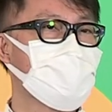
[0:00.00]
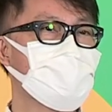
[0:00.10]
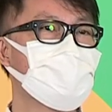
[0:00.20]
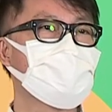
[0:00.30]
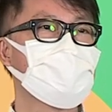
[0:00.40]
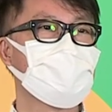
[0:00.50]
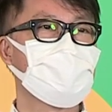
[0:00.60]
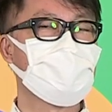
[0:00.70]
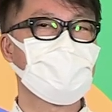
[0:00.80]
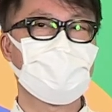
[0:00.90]
In
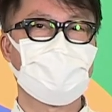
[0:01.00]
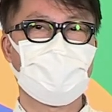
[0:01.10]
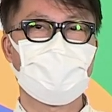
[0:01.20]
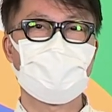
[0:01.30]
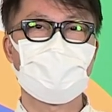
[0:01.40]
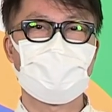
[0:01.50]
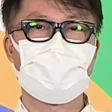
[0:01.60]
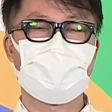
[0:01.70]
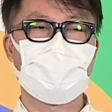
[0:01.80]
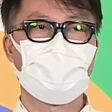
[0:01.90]
non, from uh,
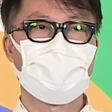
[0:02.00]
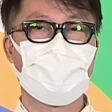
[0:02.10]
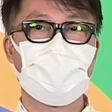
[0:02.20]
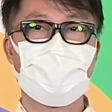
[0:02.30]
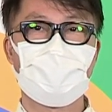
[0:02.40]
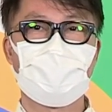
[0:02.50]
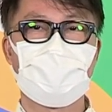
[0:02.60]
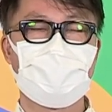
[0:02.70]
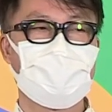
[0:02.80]
1993,